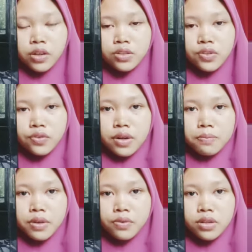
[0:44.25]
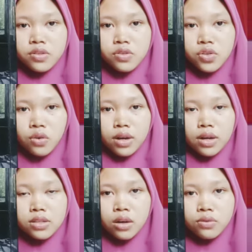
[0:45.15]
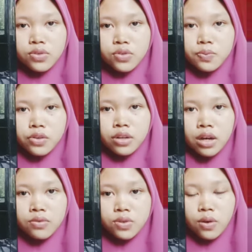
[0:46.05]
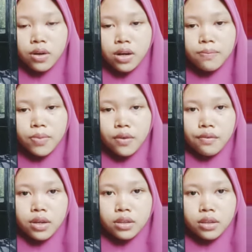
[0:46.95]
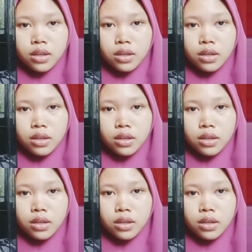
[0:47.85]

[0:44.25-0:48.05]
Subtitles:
orthographic words show us how to pronounce or read